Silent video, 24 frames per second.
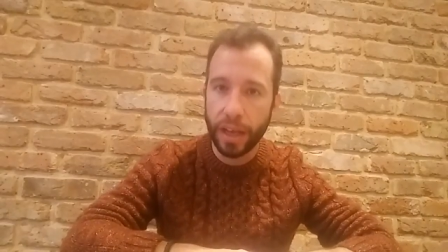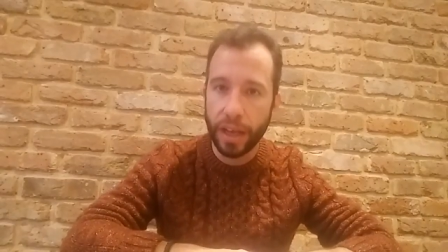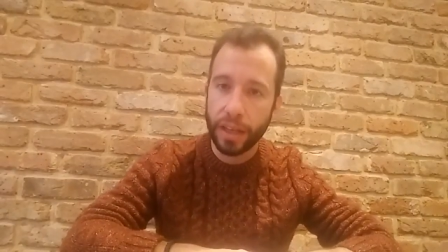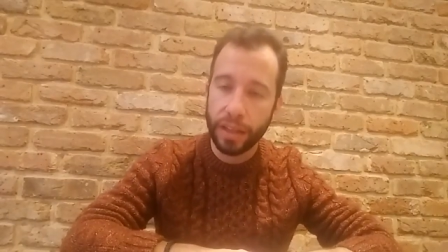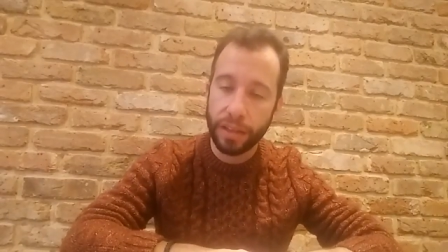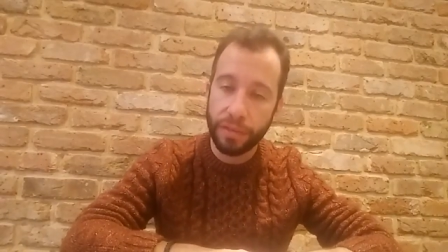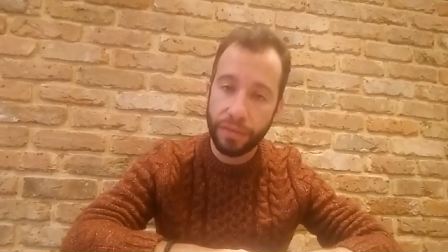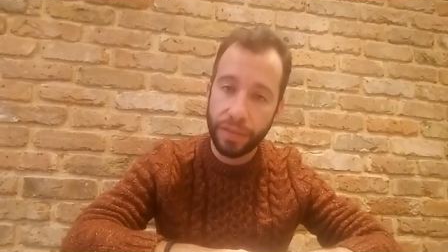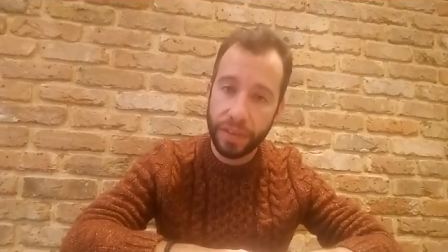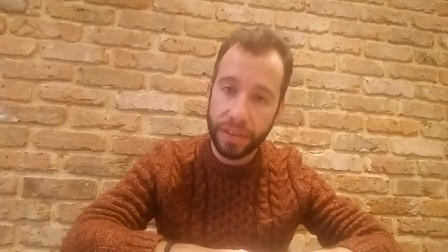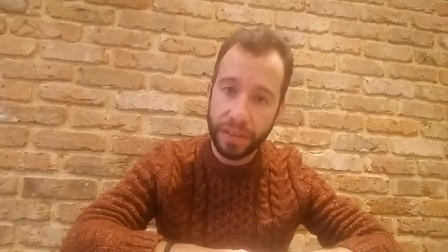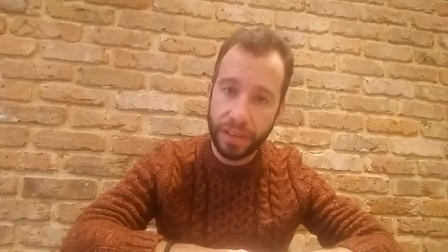
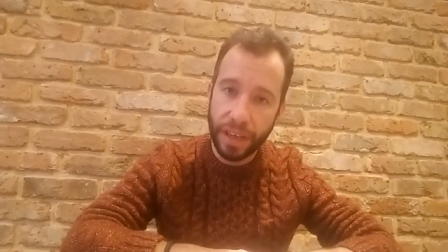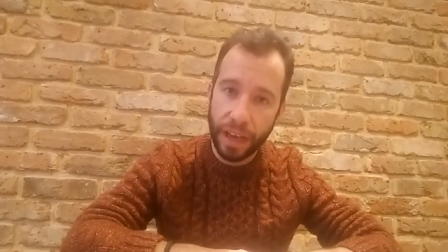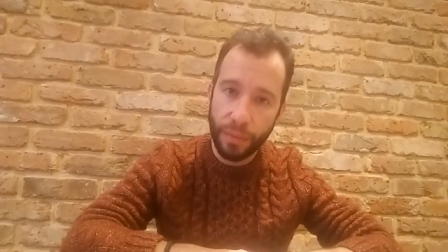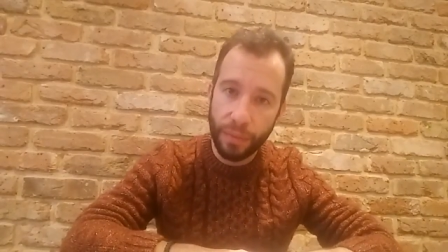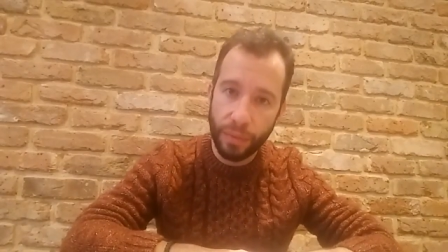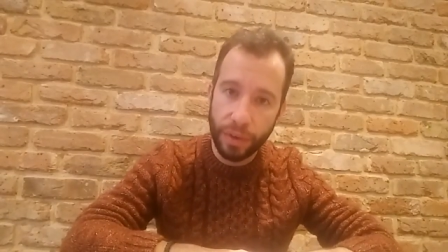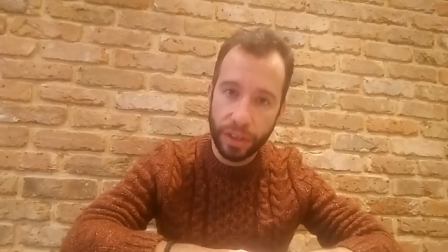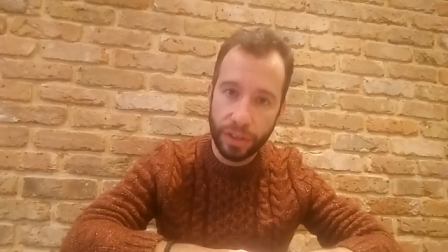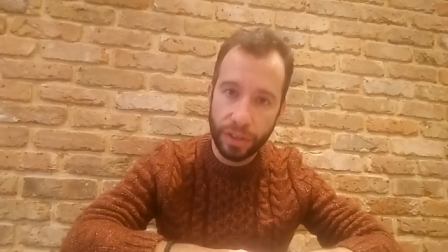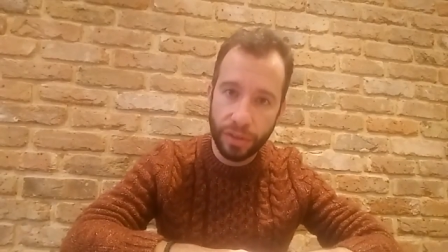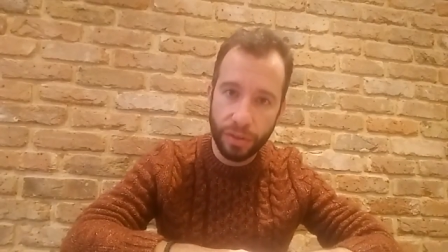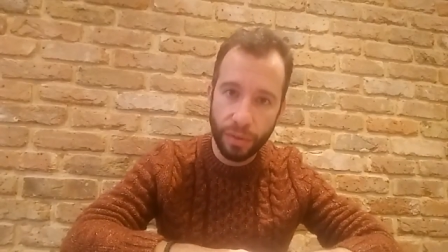The first time
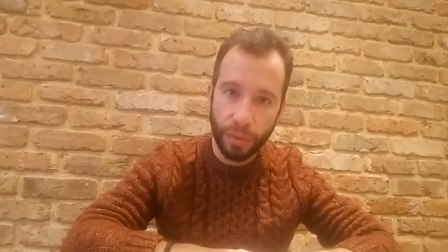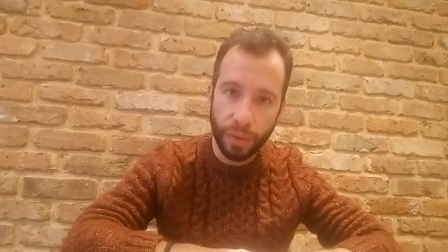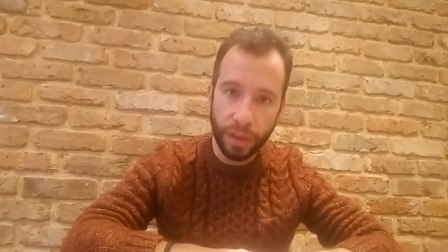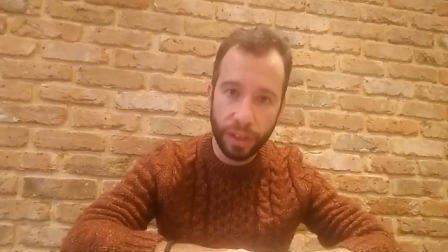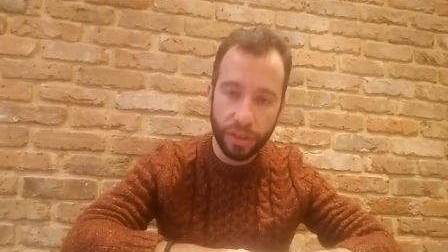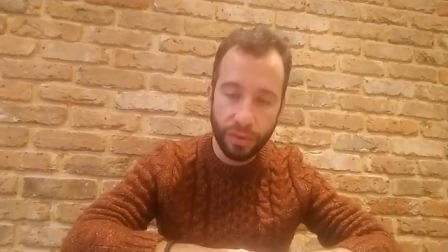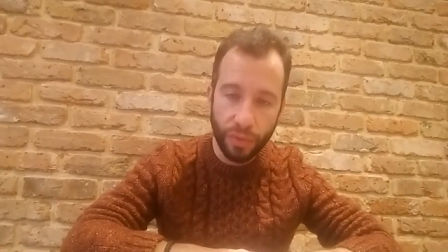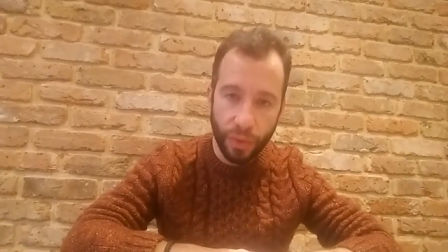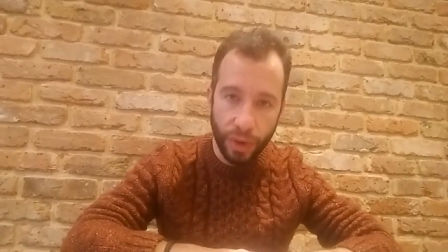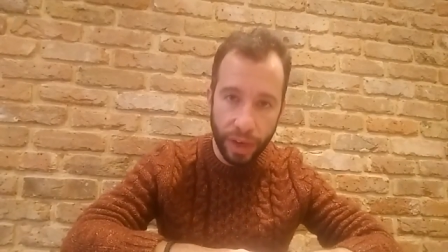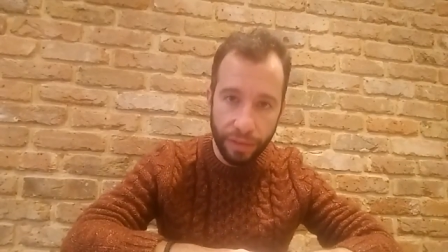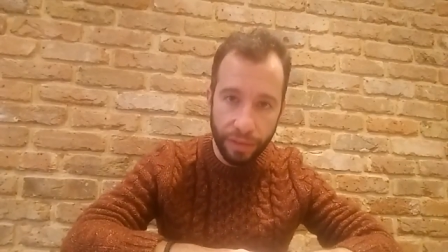with with
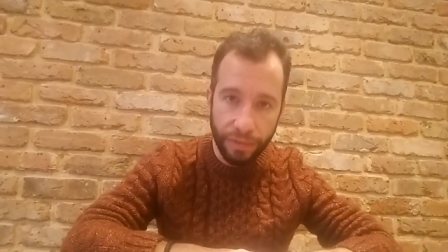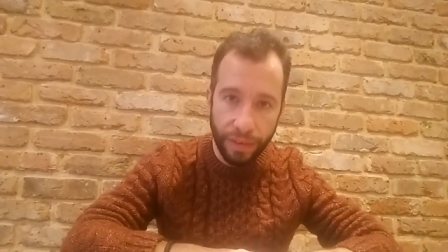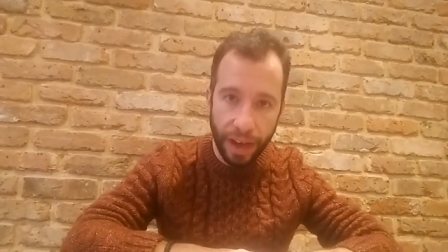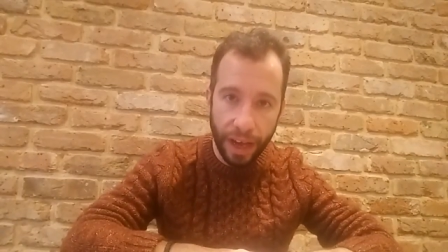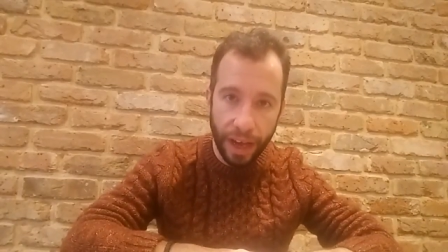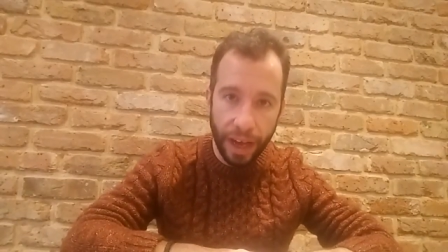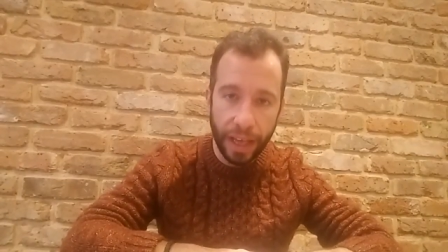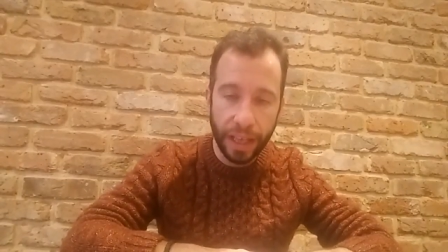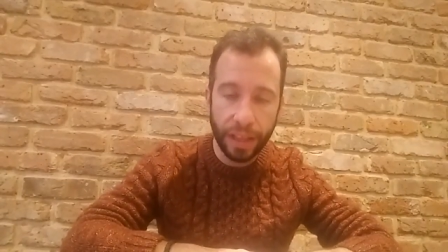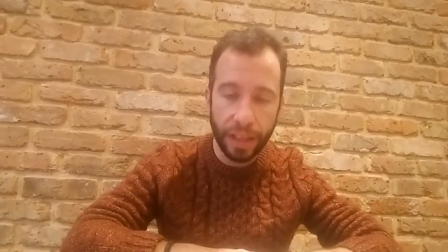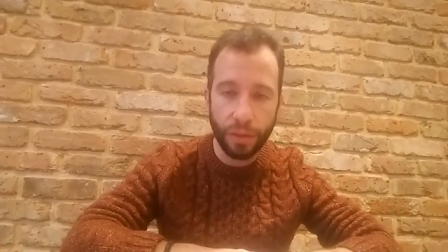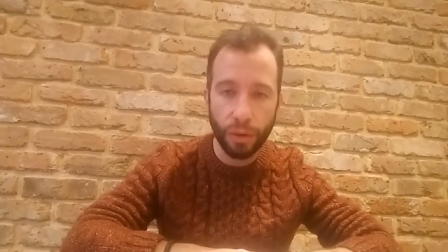
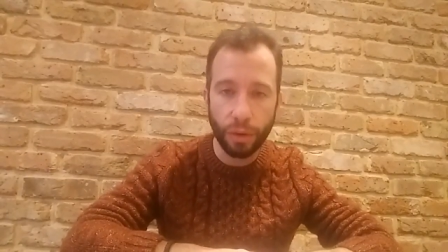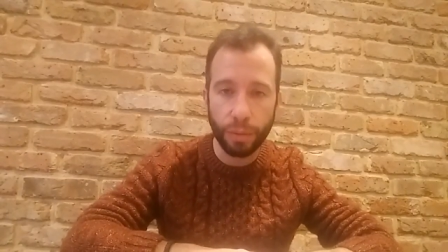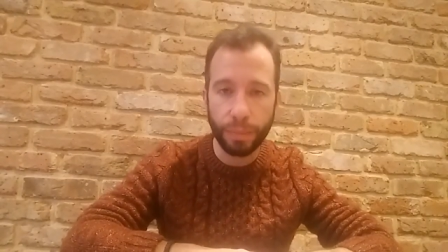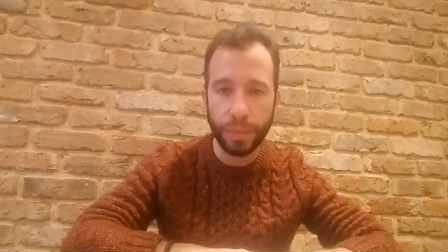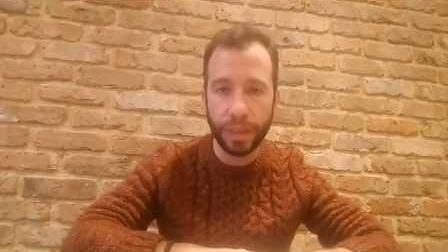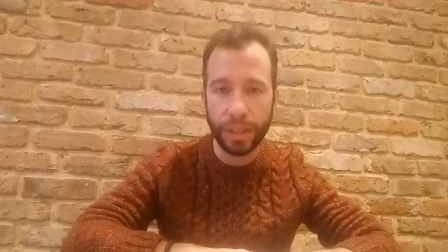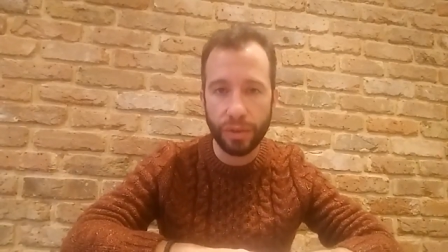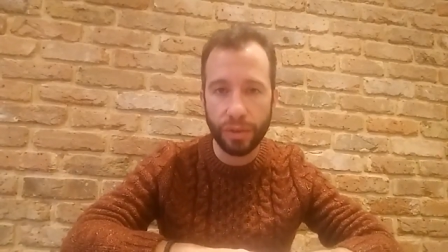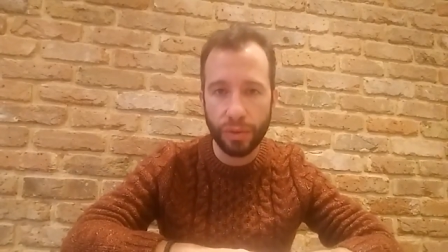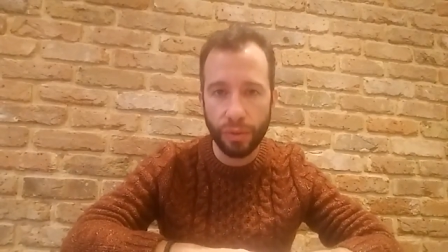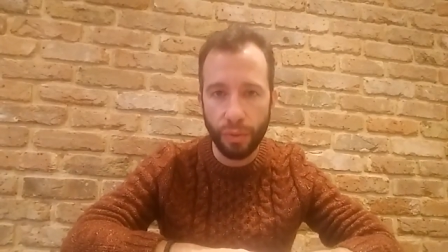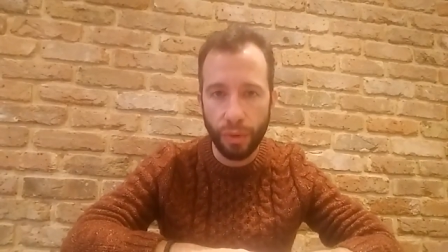Thriva, it took
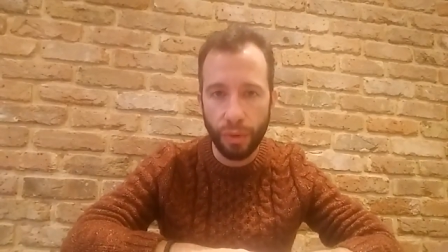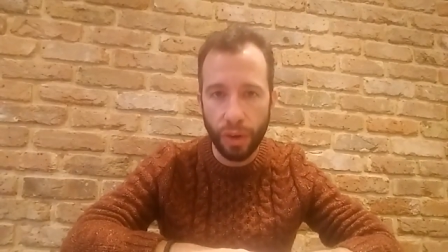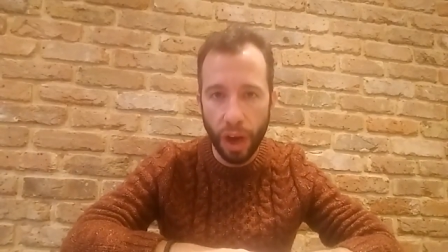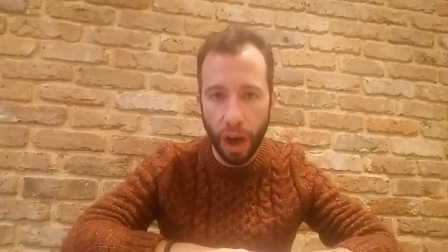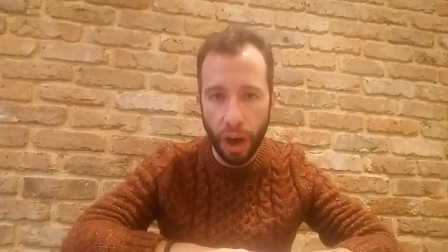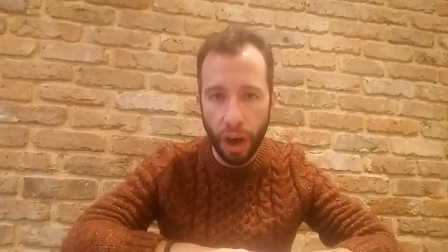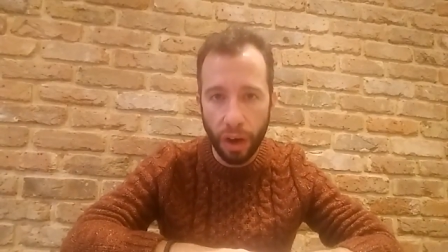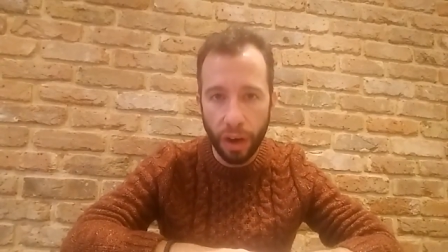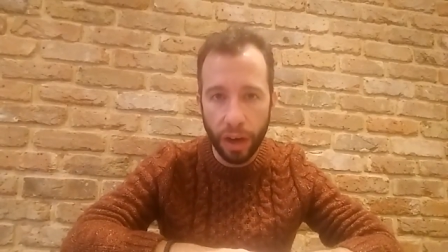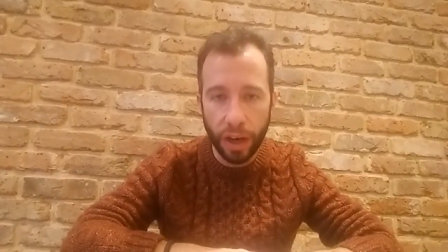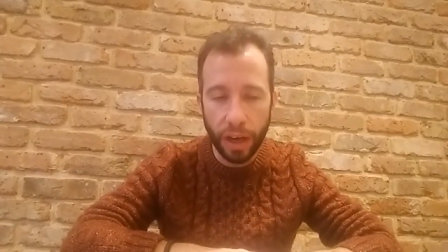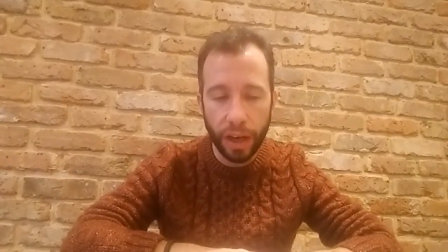me too
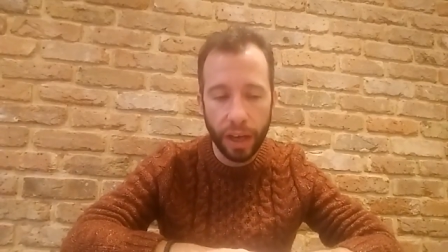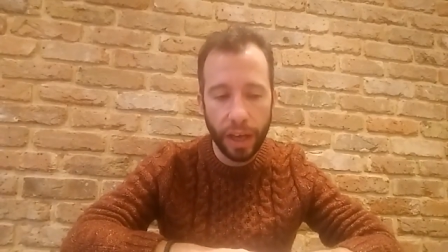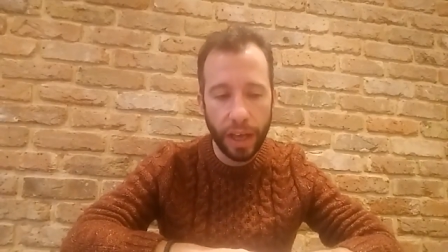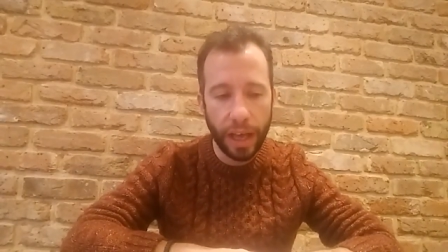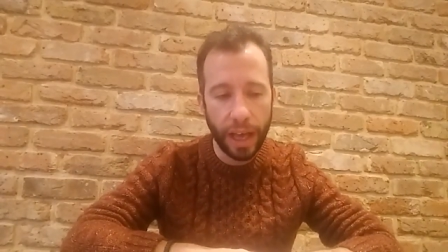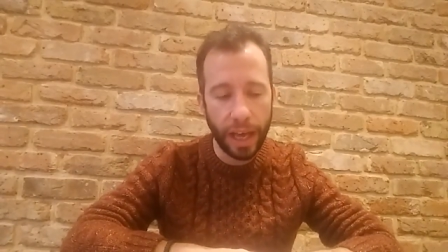long,